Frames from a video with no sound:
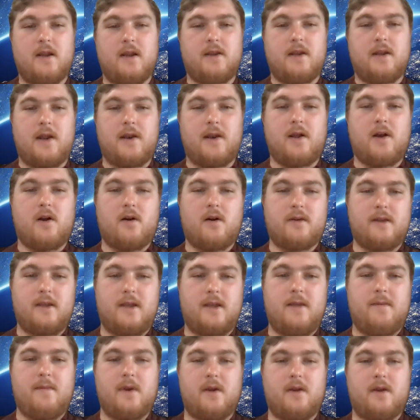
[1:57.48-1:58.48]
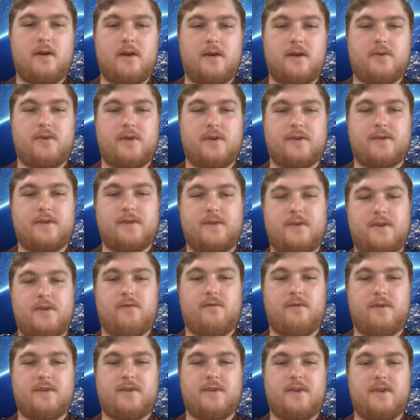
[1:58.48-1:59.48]
Not all email addresses
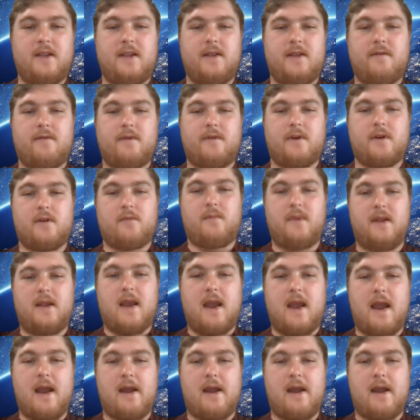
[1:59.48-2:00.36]
you receive could be